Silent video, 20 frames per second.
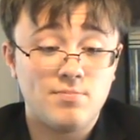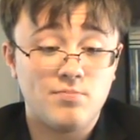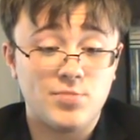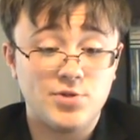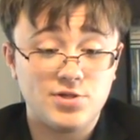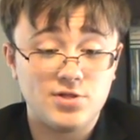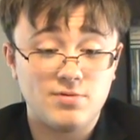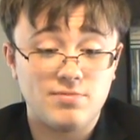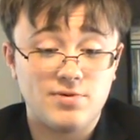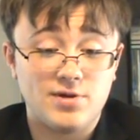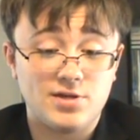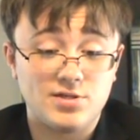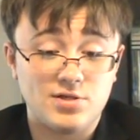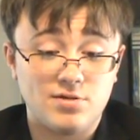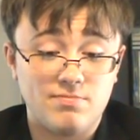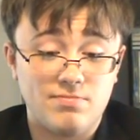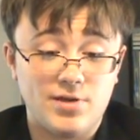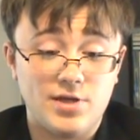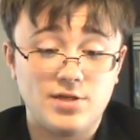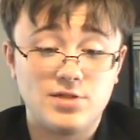Mr.
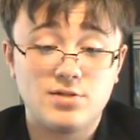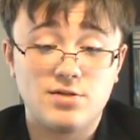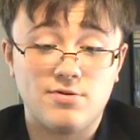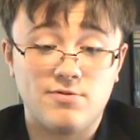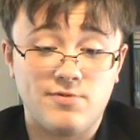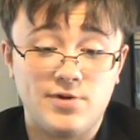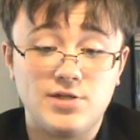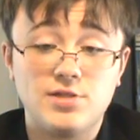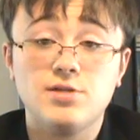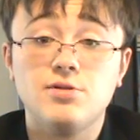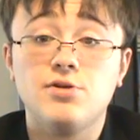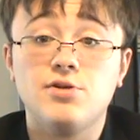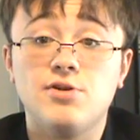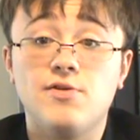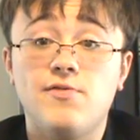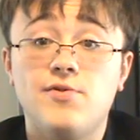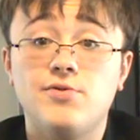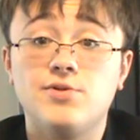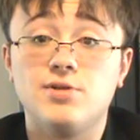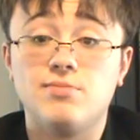President, based on recent
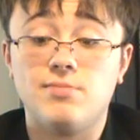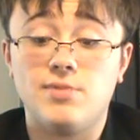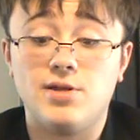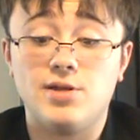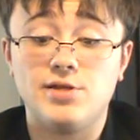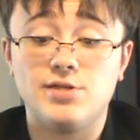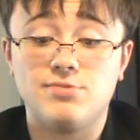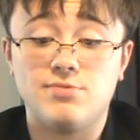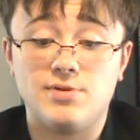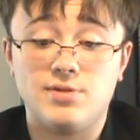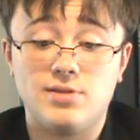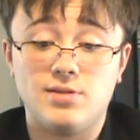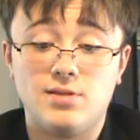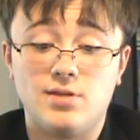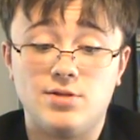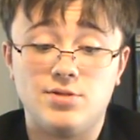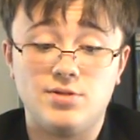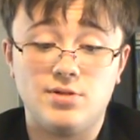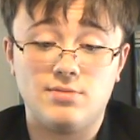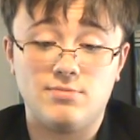interviews and meetings with
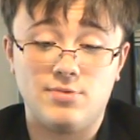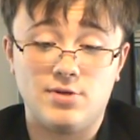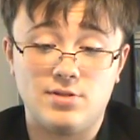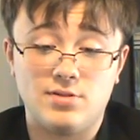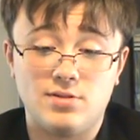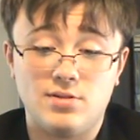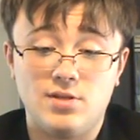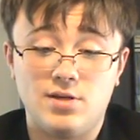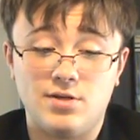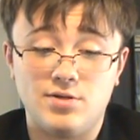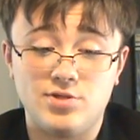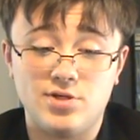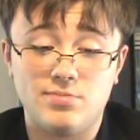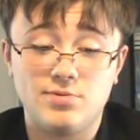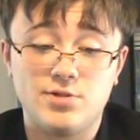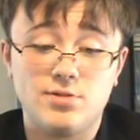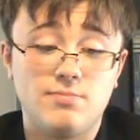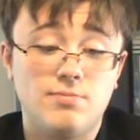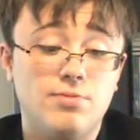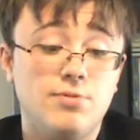the
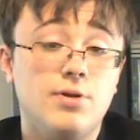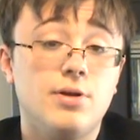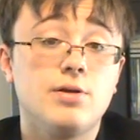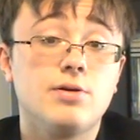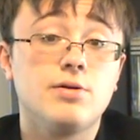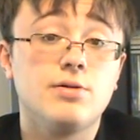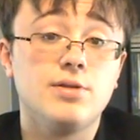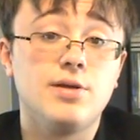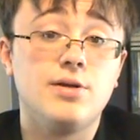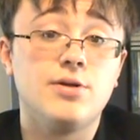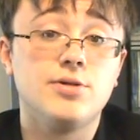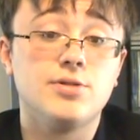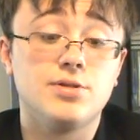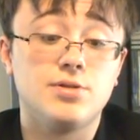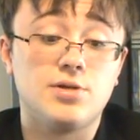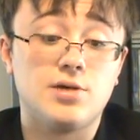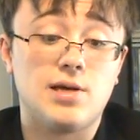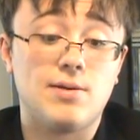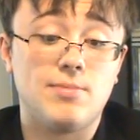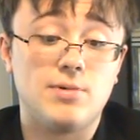Egyptian political leaders
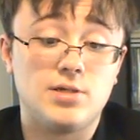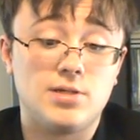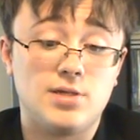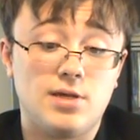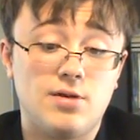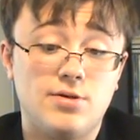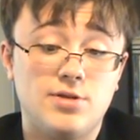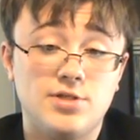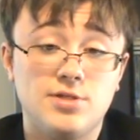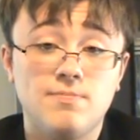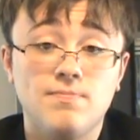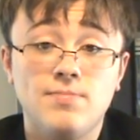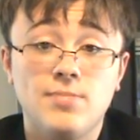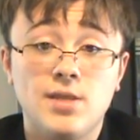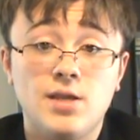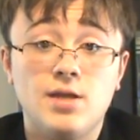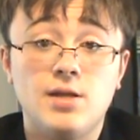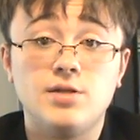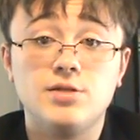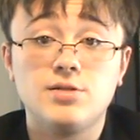and commentators,
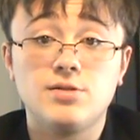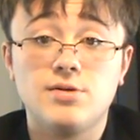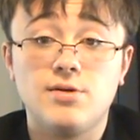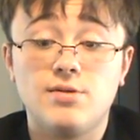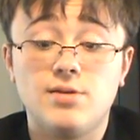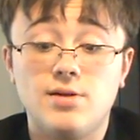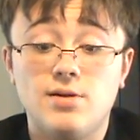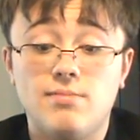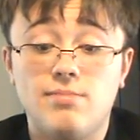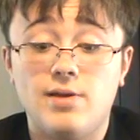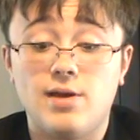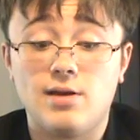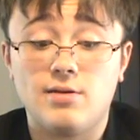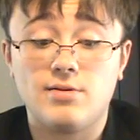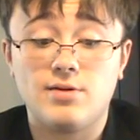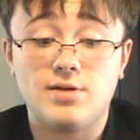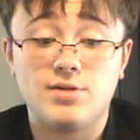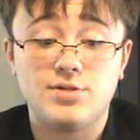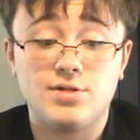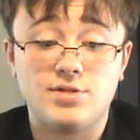it is clear that a
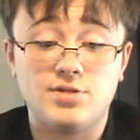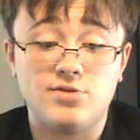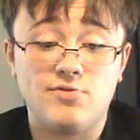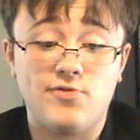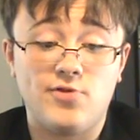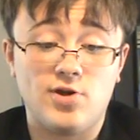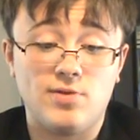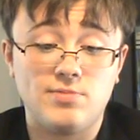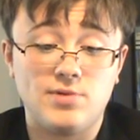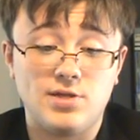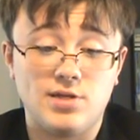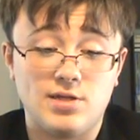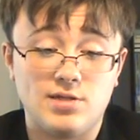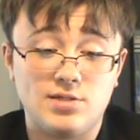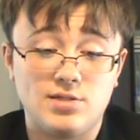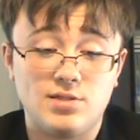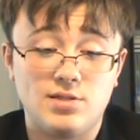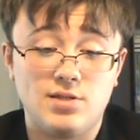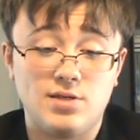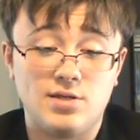backlash has developed
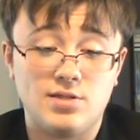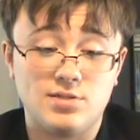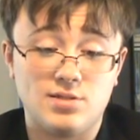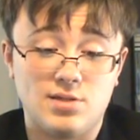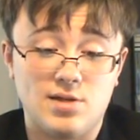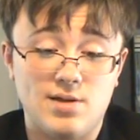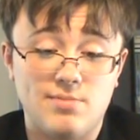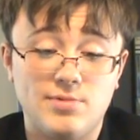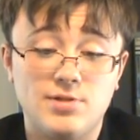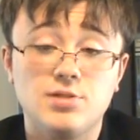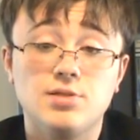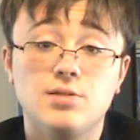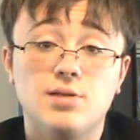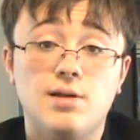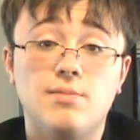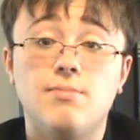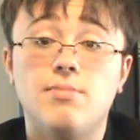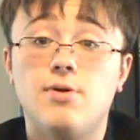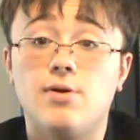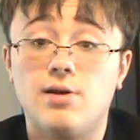against the
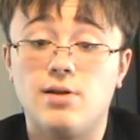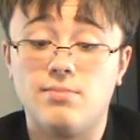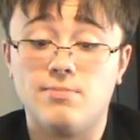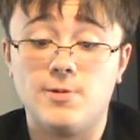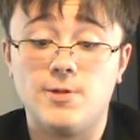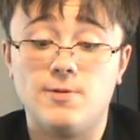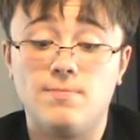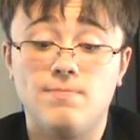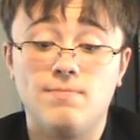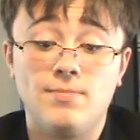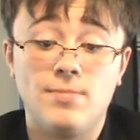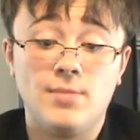Islamist-led parliament.